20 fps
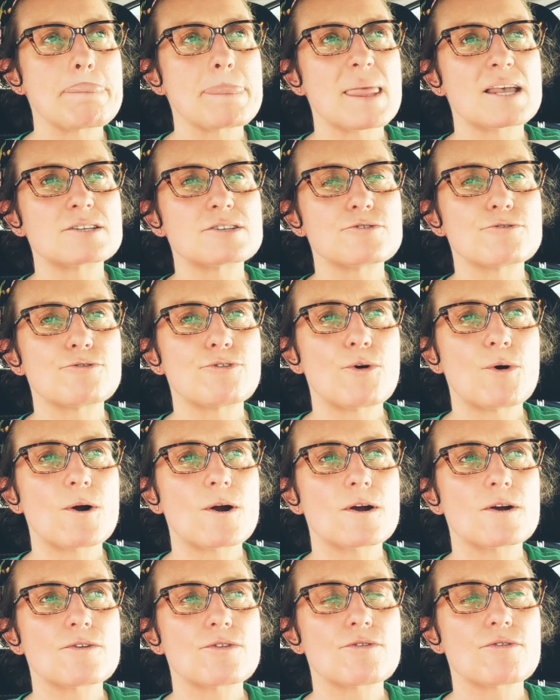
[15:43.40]
Is it
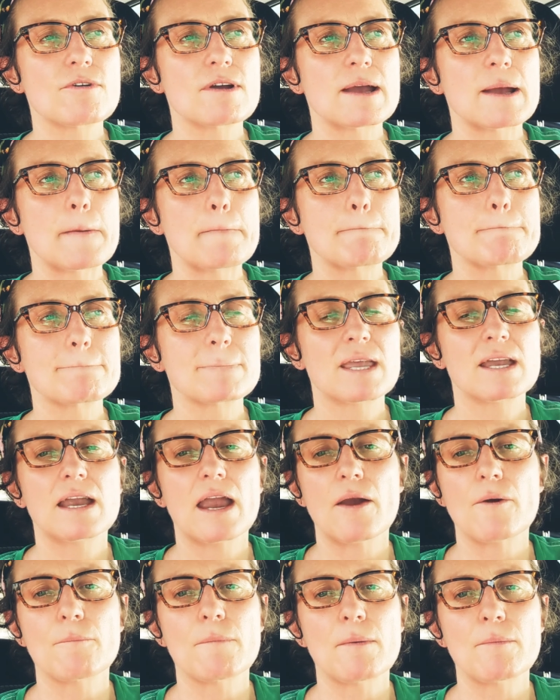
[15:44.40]
4 or 3? I
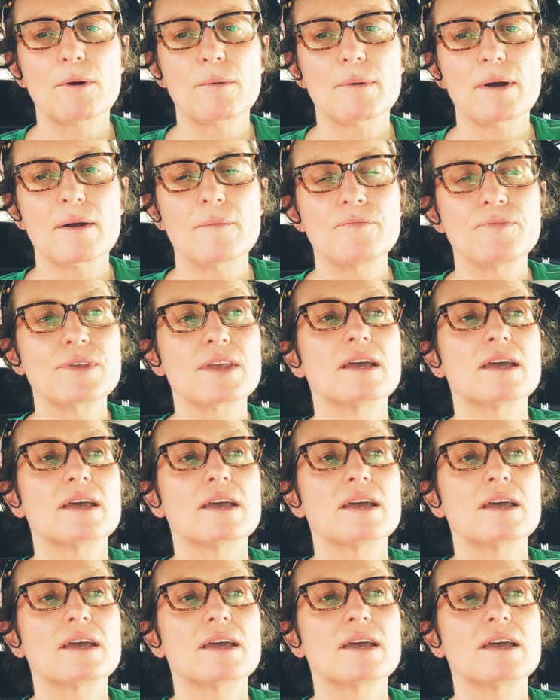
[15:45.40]
can't remember, but